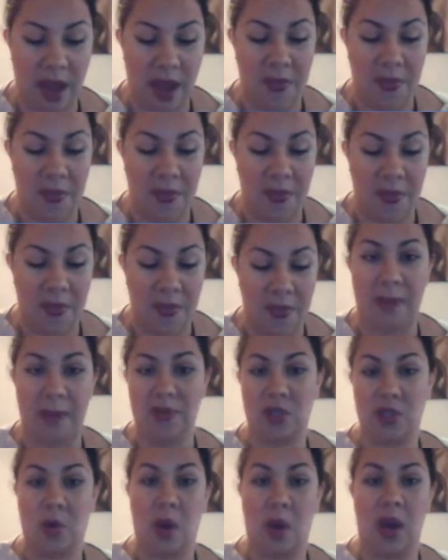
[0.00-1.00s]
happens. It
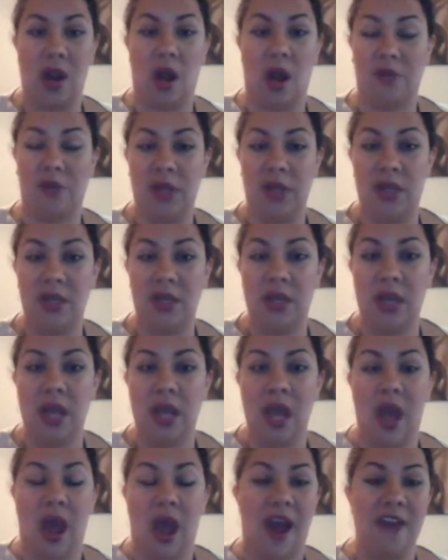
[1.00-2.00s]
happens quite often.
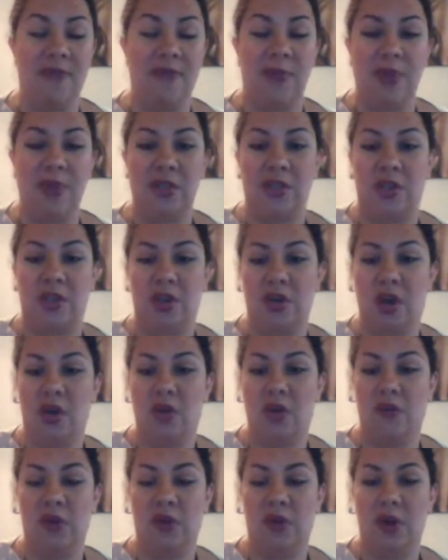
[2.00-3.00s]
I've been
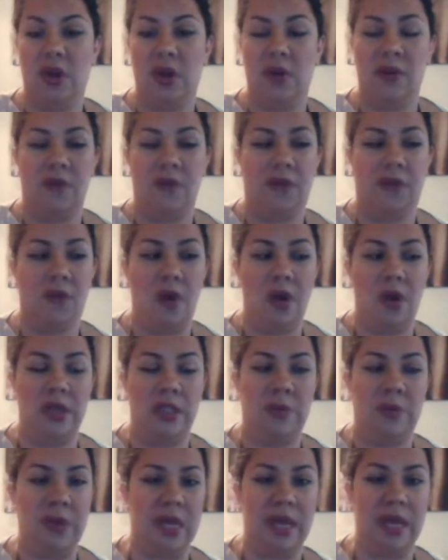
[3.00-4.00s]
turned over
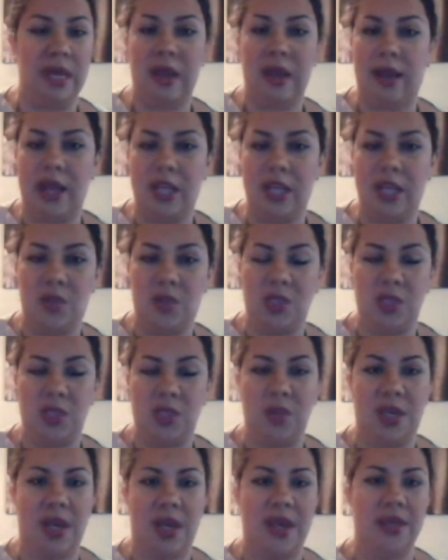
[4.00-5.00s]
for speaking
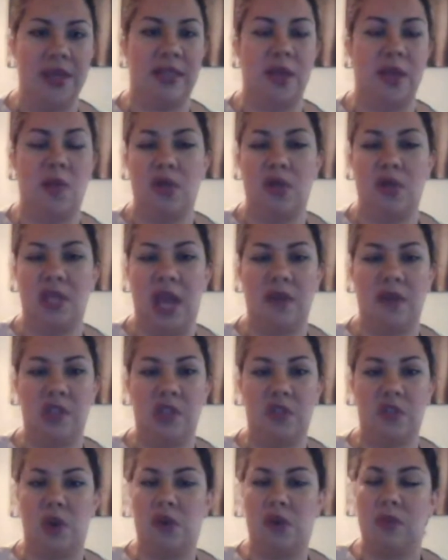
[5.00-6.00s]
engagements because they want to
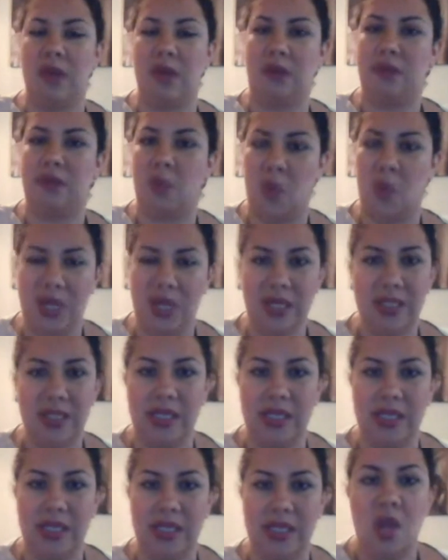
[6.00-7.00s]
have a strong male
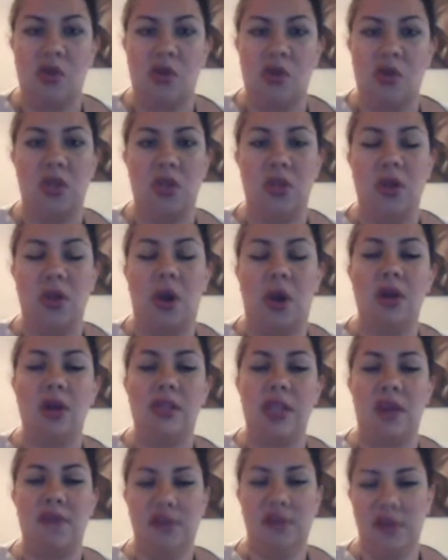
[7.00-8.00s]
voice. So there
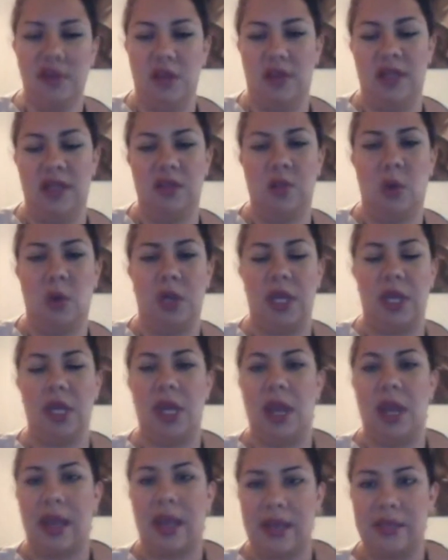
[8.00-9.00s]
are definitely things
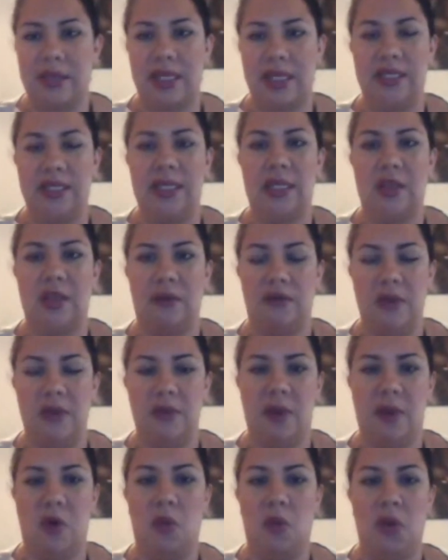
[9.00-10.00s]
working against us in the
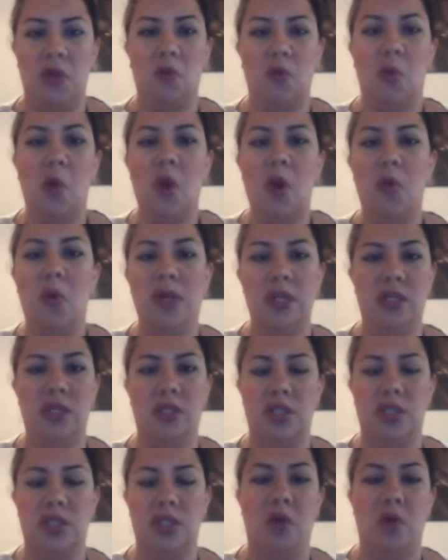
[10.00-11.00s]
female world. What do we
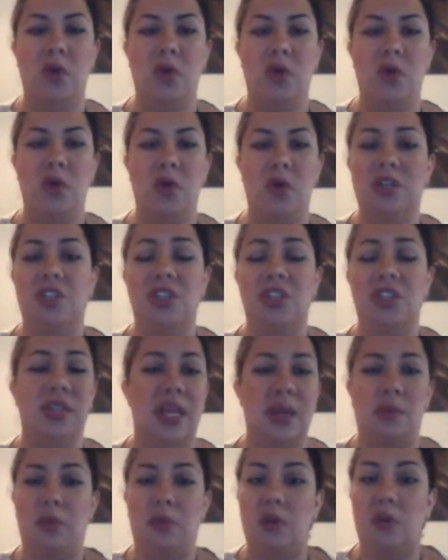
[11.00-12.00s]
need to do? We need to
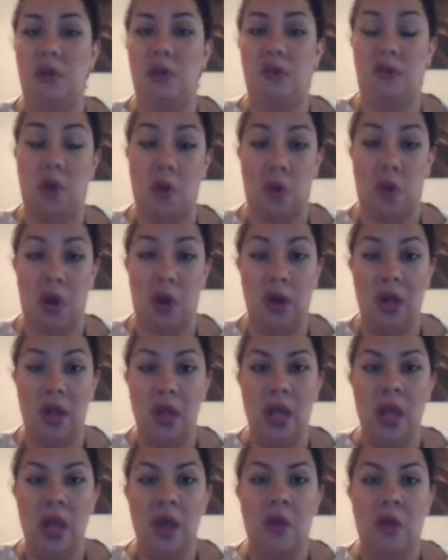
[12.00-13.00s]
just keep moving
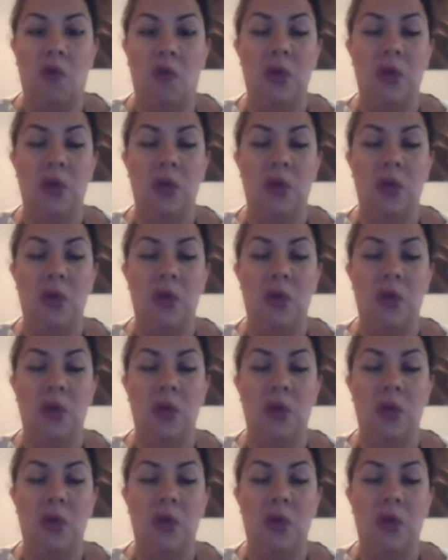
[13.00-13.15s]
forward.